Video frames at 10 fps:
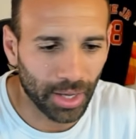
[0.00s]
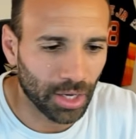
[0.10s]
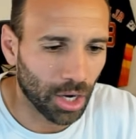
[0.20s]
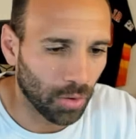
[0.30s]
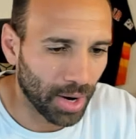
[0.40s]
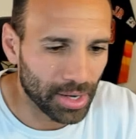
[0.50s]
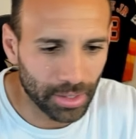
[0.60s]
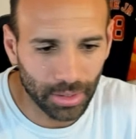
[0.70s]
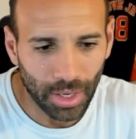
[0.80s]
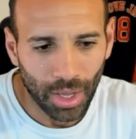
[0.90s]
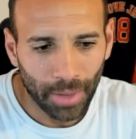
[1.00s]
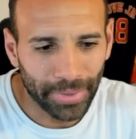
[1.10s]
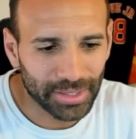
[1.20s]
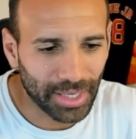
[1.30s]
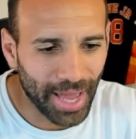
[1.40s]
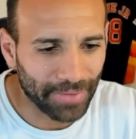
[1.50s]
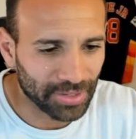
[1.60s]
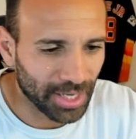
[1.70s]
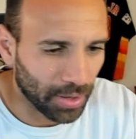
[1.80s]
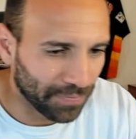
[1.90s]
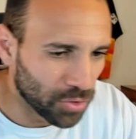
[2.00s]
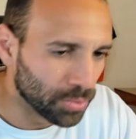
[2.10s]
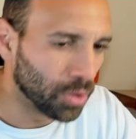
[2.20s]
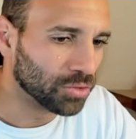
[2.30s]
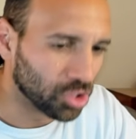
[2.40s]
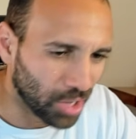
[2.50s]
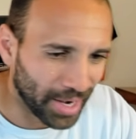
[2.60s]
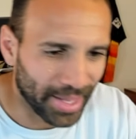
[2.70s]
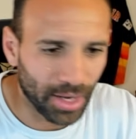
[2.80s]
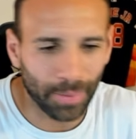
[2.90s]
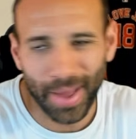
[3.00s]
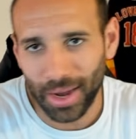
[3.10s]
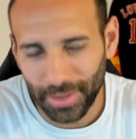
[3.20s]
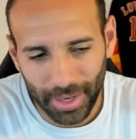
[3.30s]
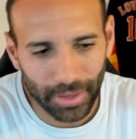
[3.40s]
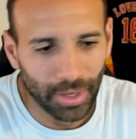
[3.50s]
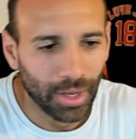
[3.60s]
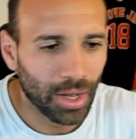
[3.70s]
It can go right here, but it's going to have to take a few moves to try to get up out of there.